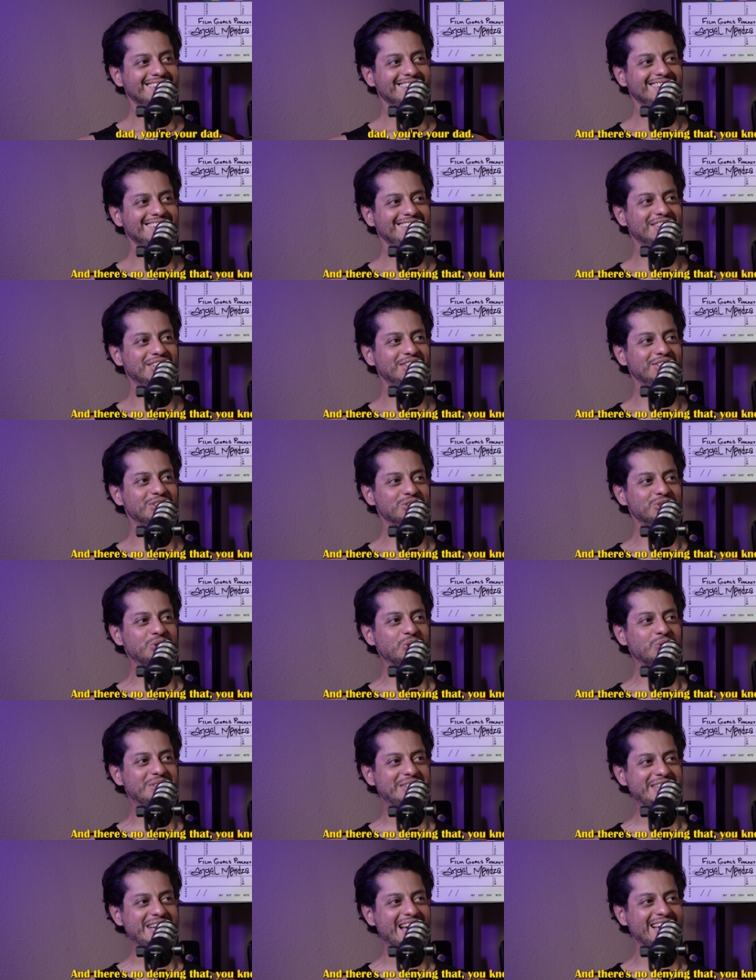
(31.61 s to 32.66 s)
Yeah, there's
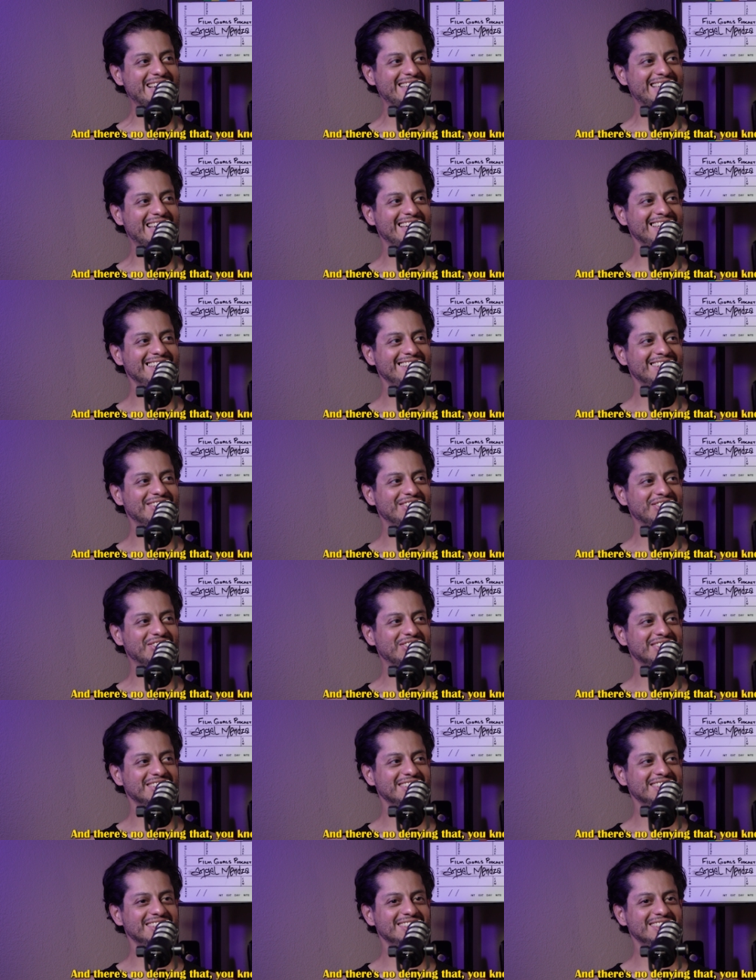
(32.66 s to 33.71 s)
no denying that,
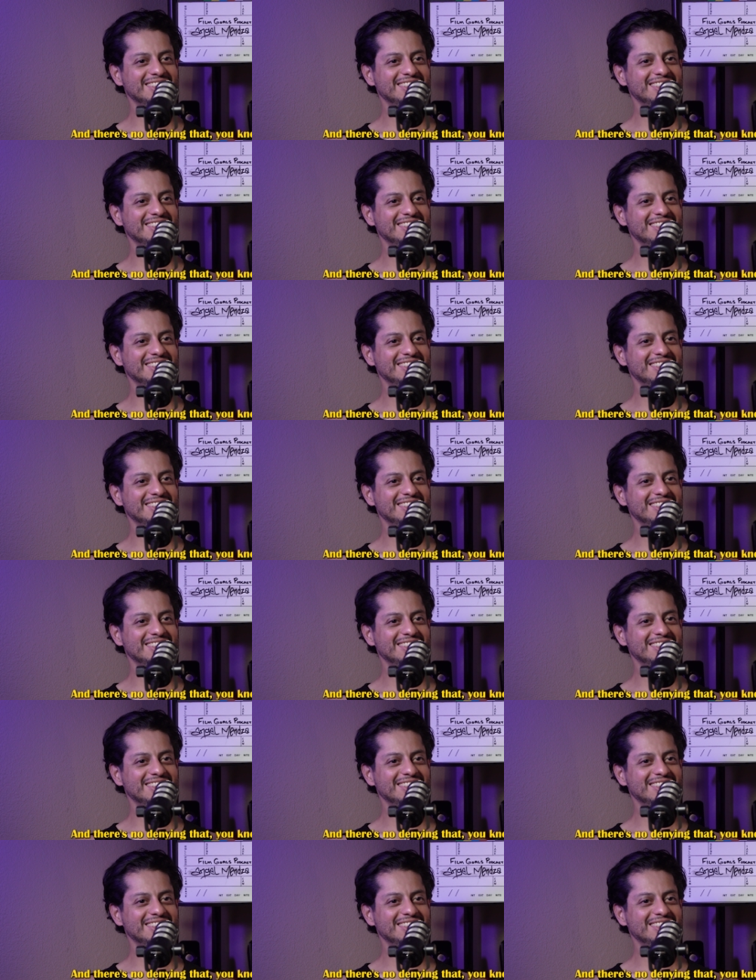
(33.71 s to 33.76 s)
or,